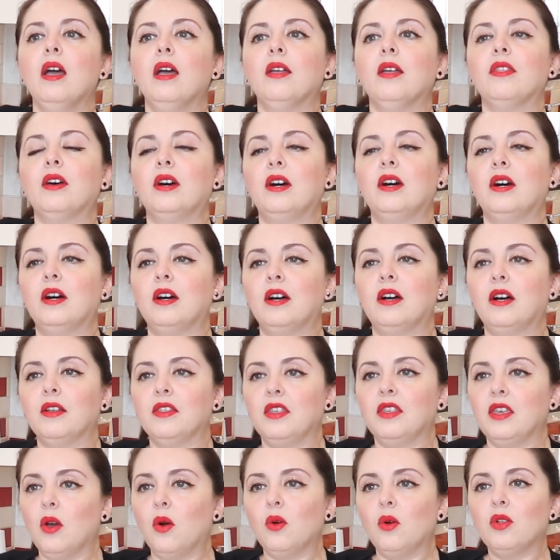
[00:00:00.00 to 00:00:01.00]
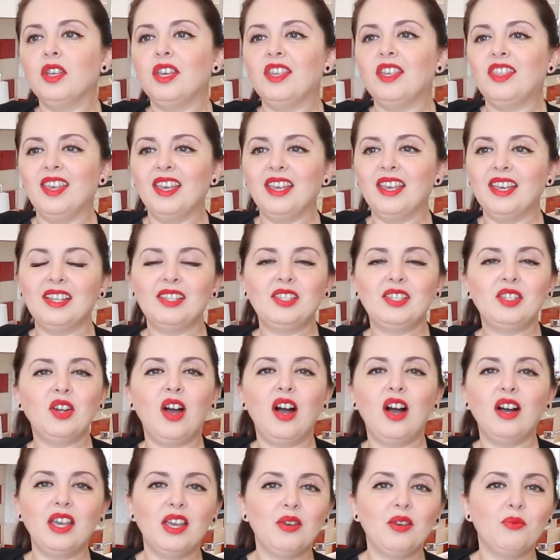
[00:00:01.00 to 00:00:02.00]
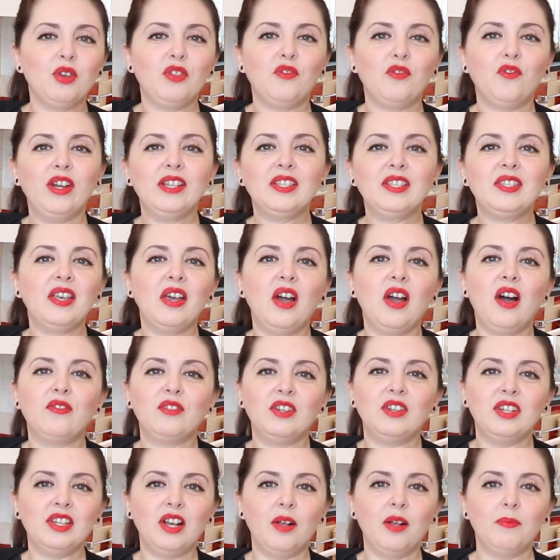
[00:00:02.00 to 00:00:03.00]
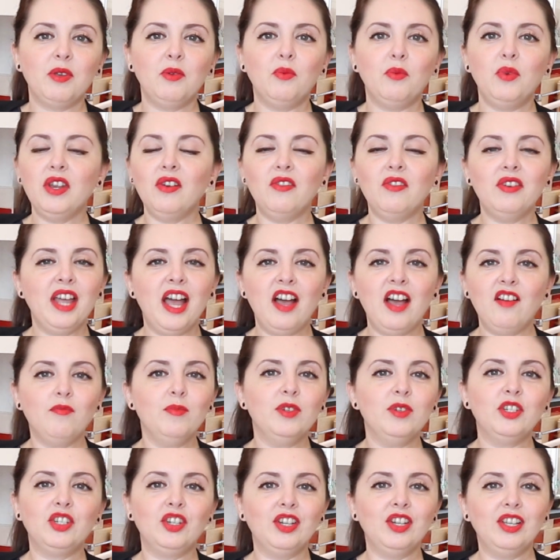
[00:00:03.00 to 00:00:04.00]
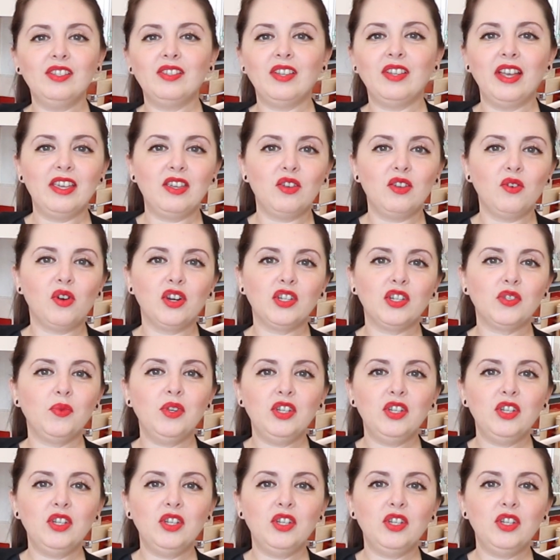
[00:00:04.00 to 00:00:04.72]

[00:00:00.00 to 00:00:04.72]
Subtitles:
The only thing is, talking with friends, they often tell me, we don't have machines like yours.